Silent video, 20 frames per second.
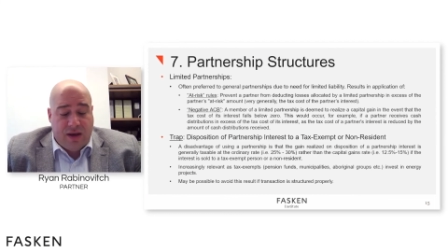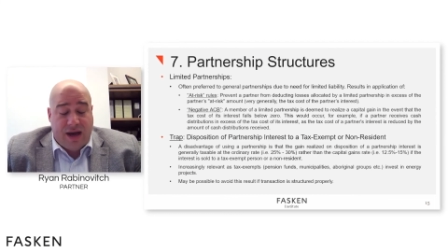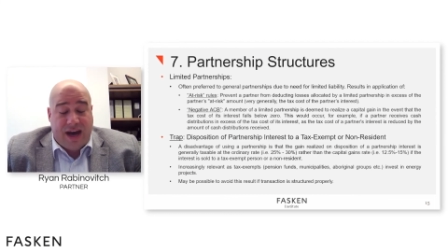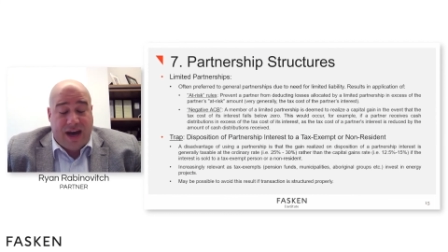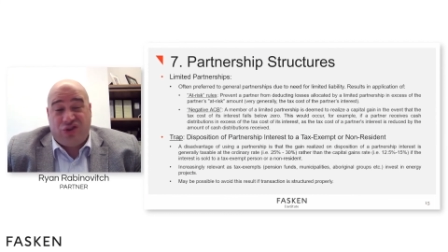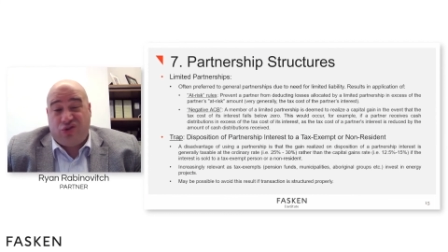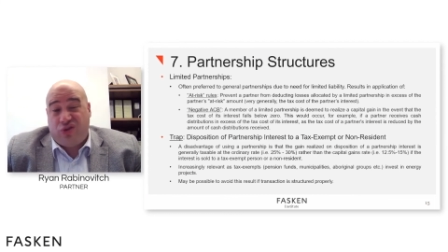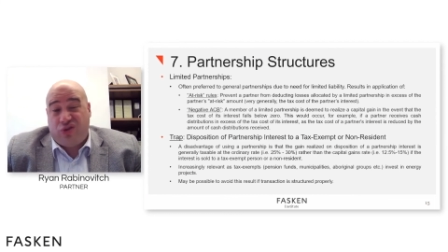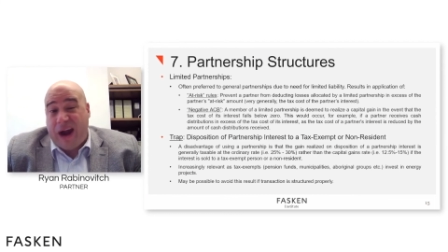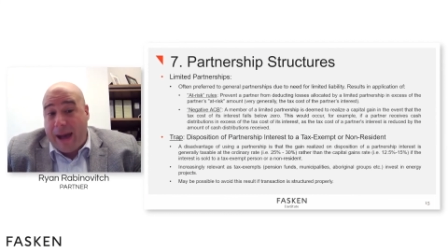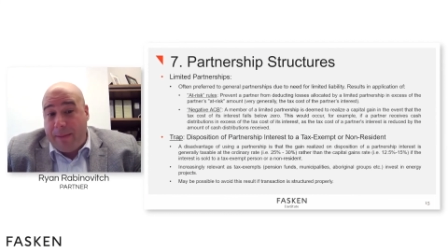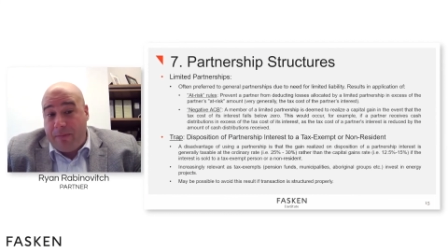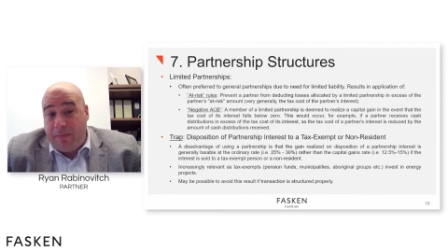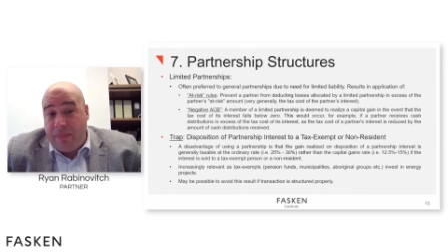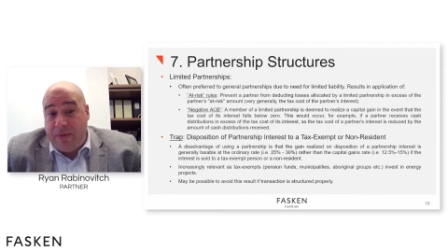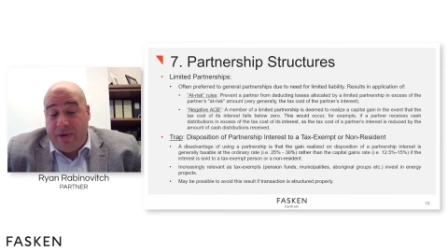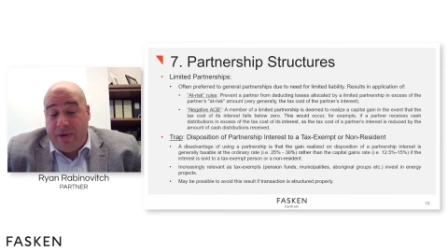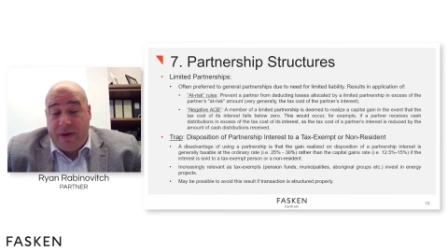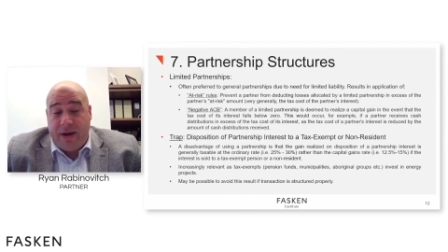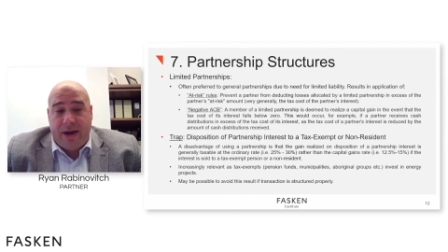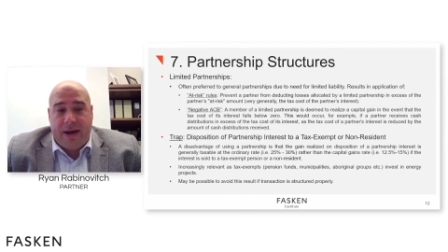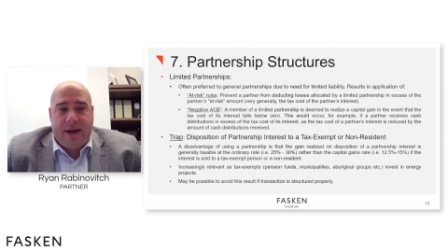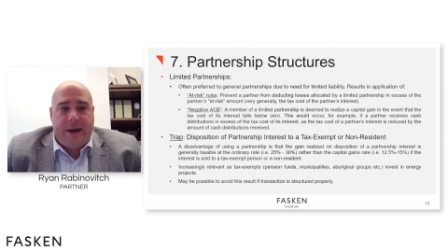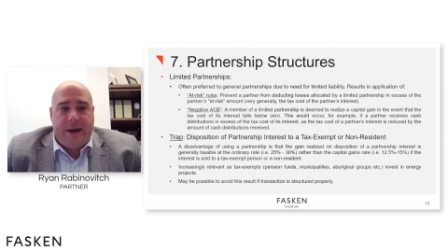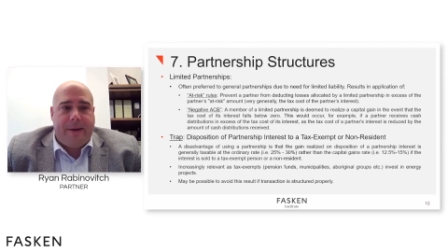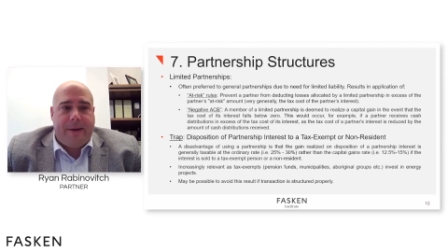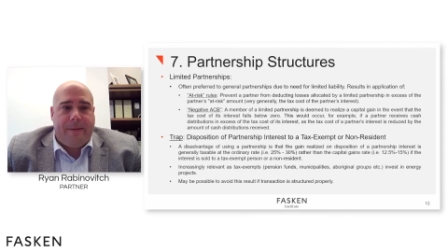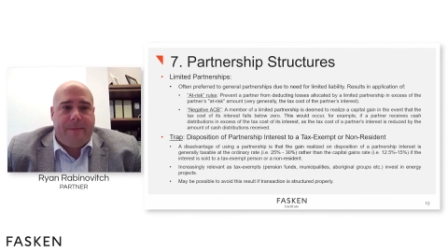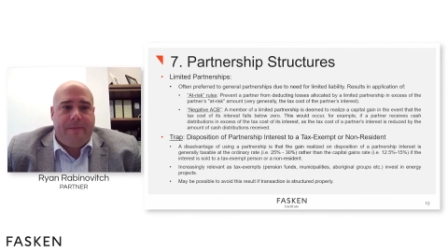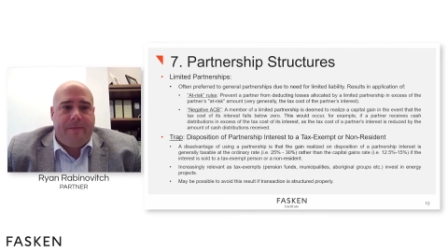A trap,
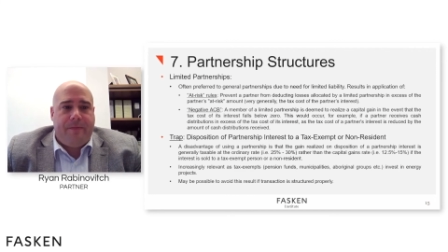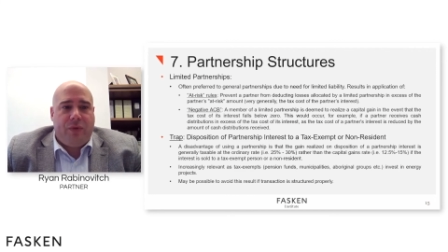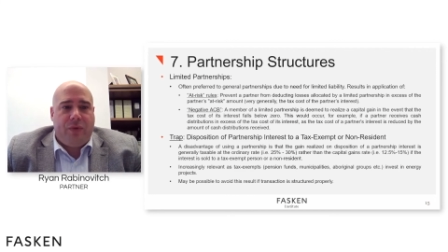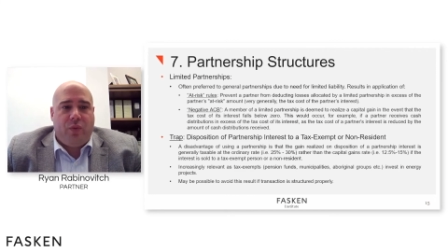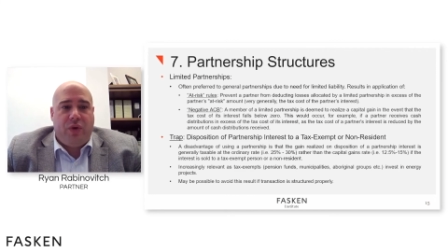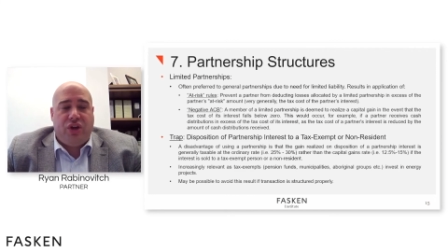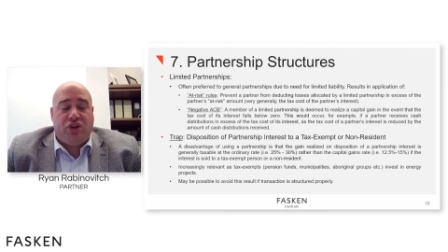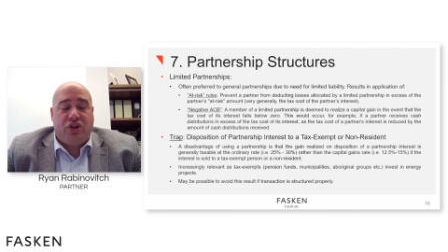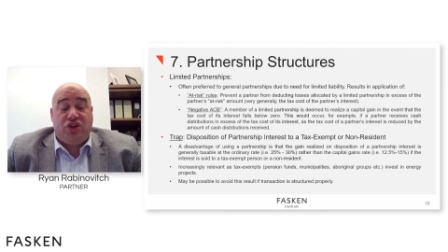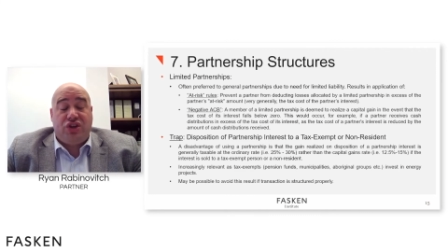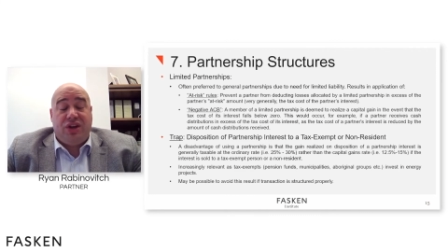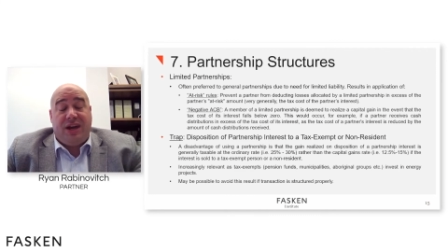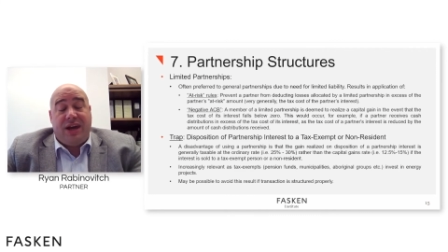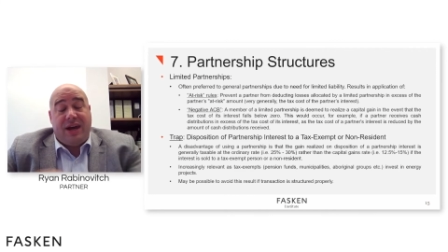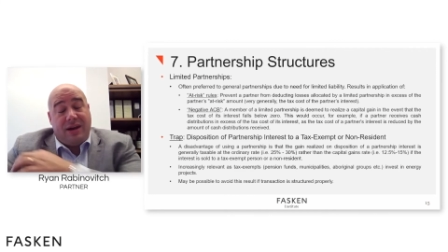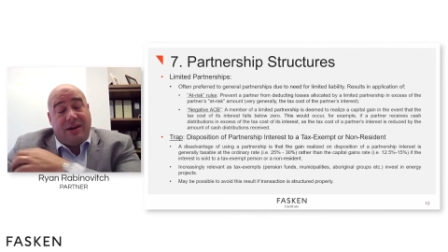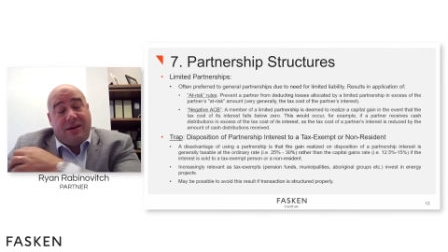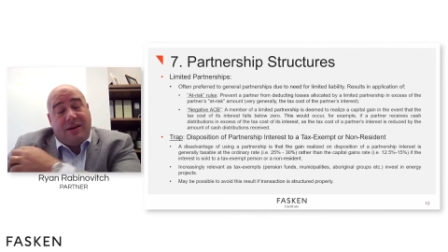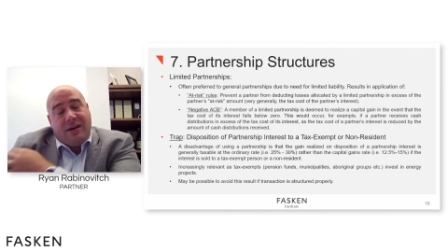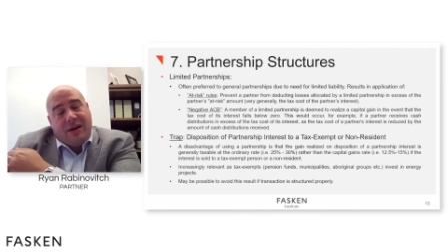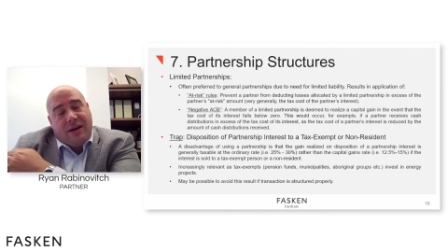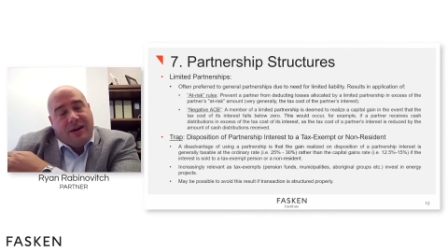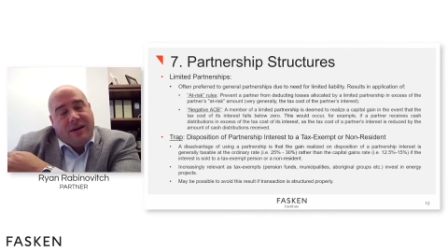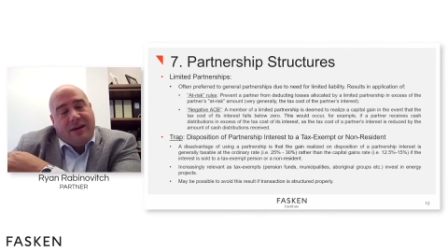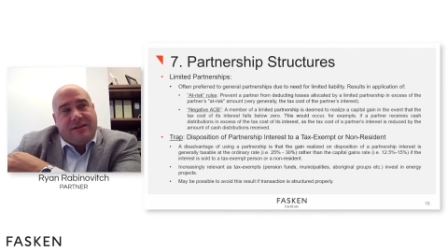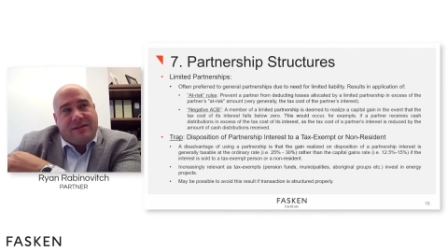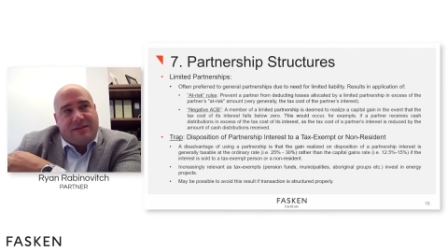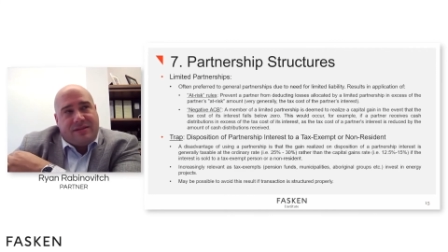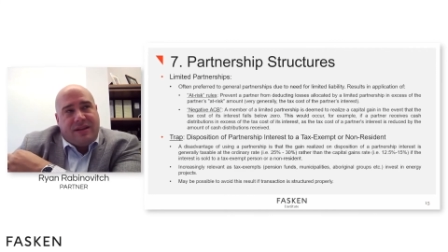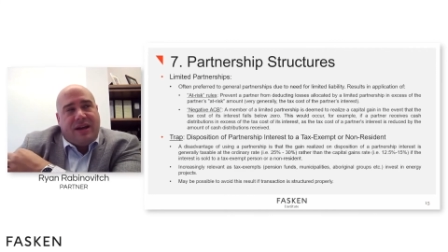which again
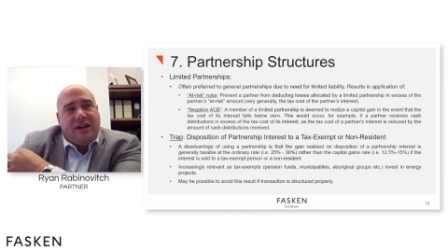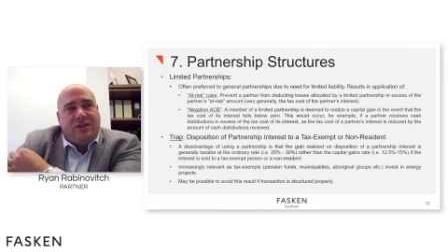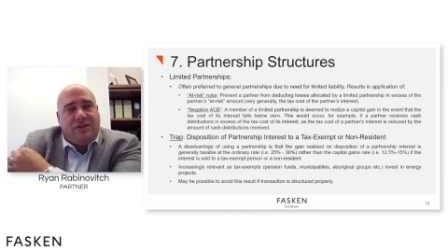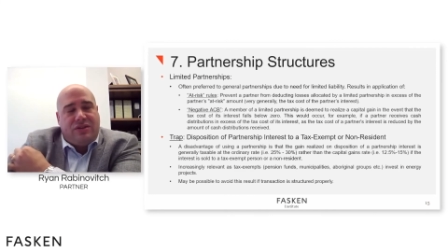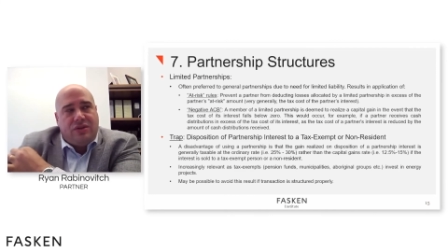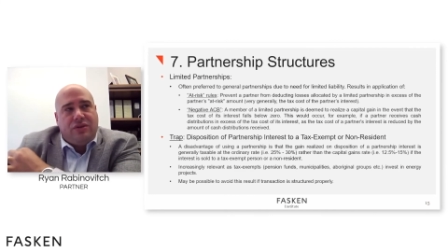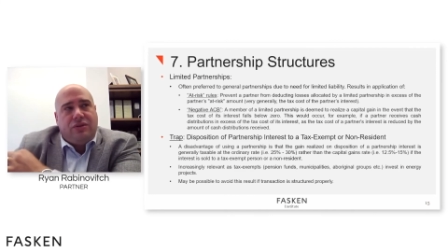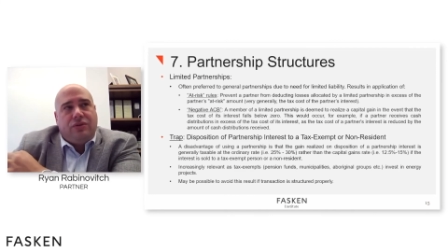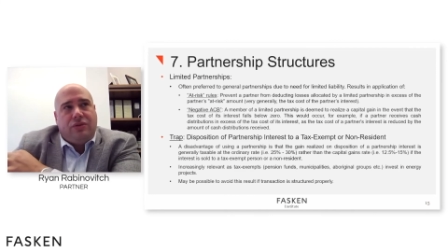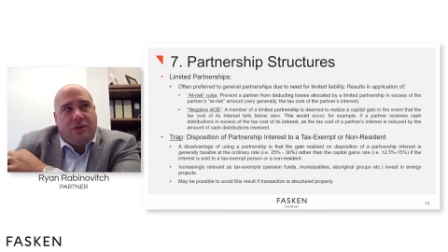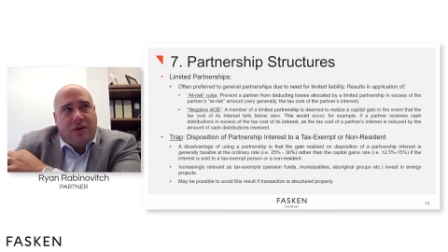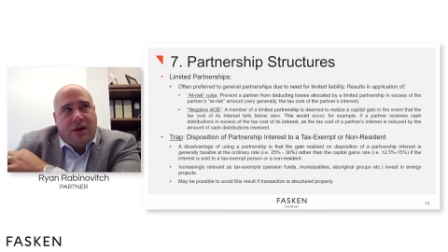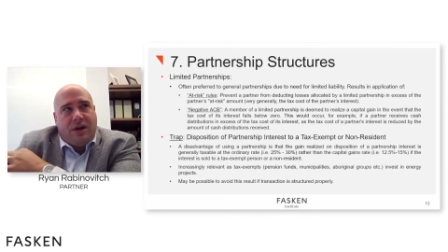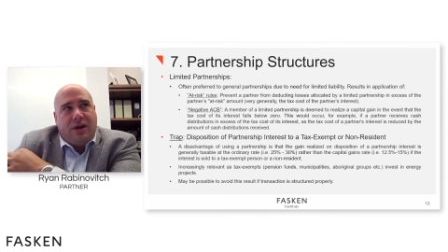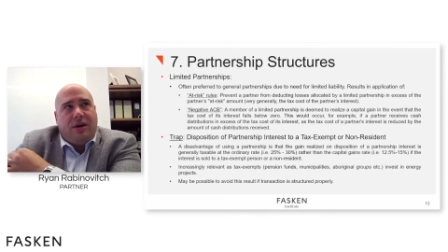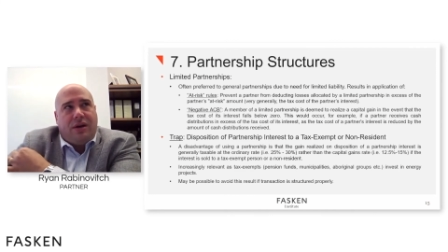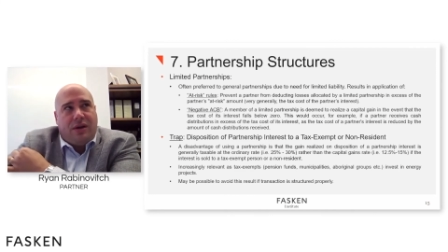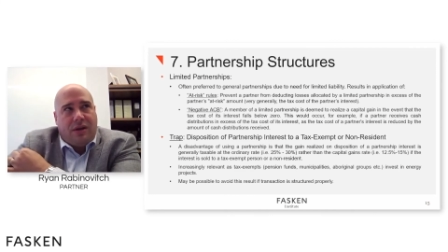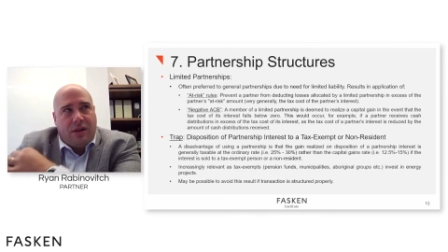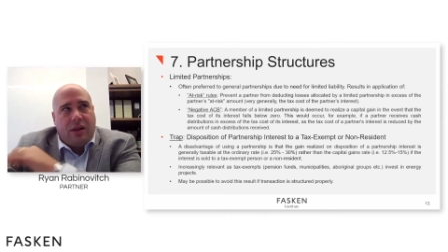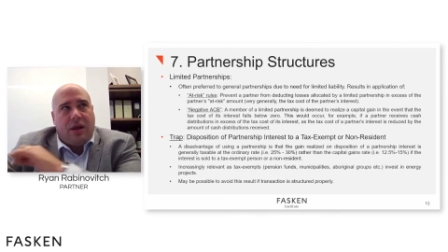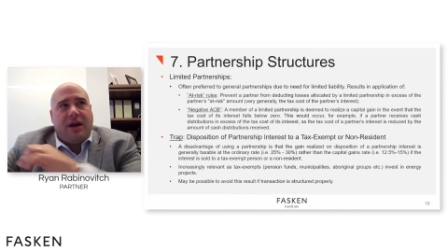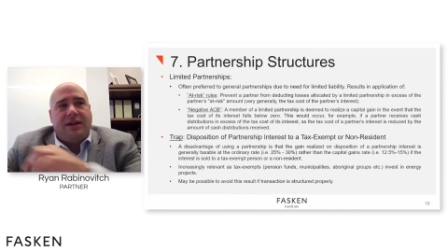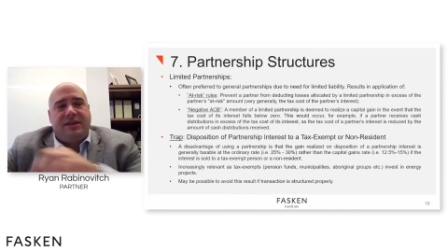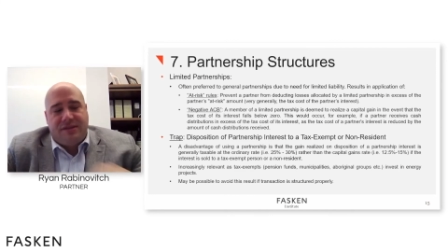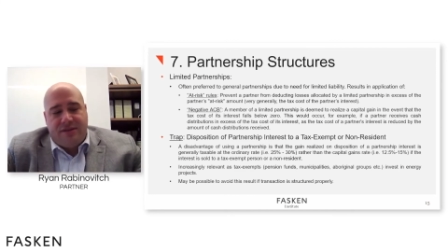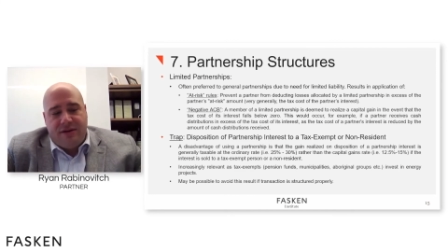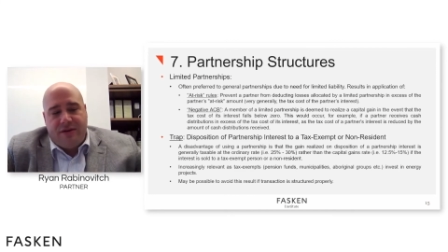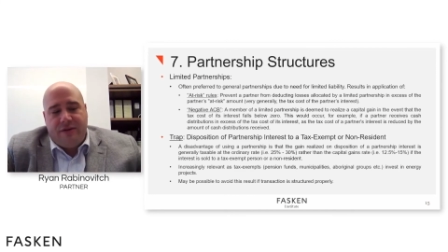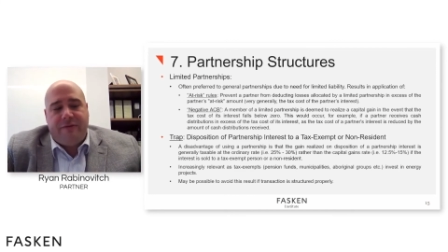has led to
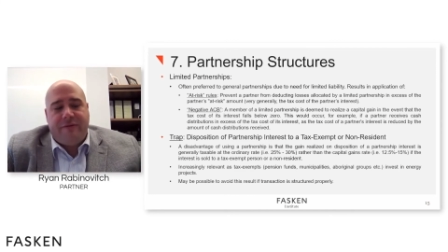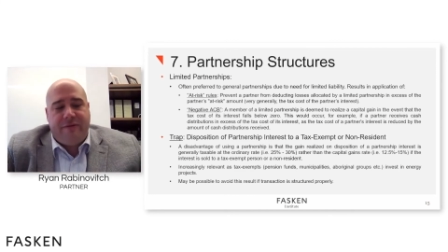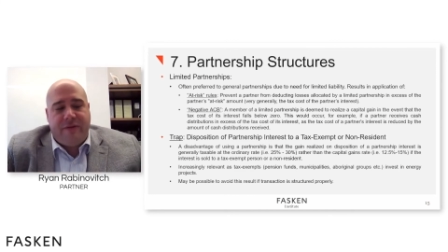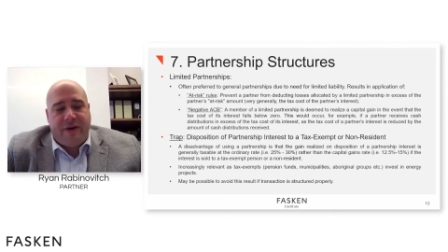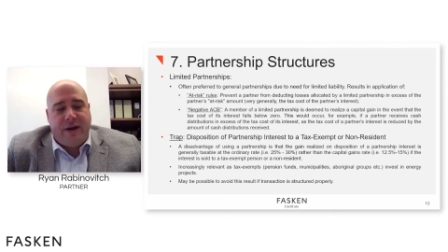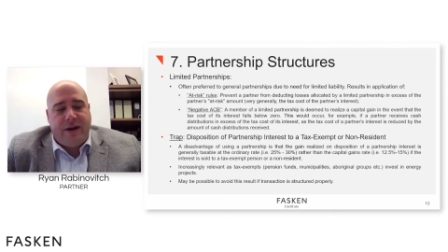lots of